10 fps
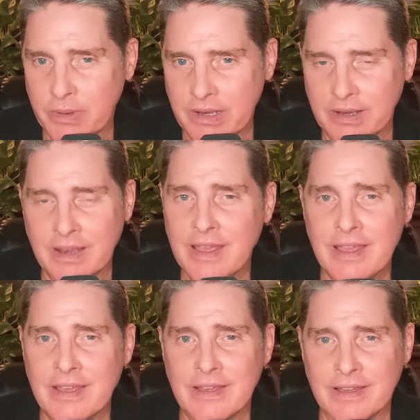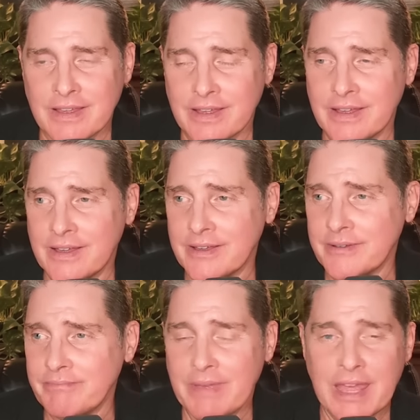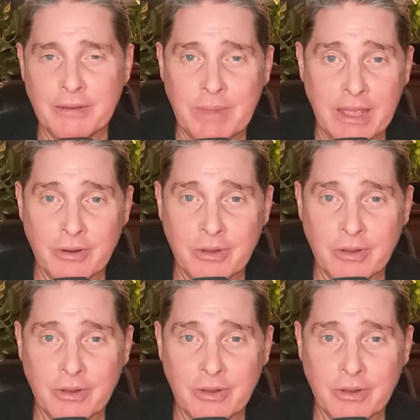that's been uh, man made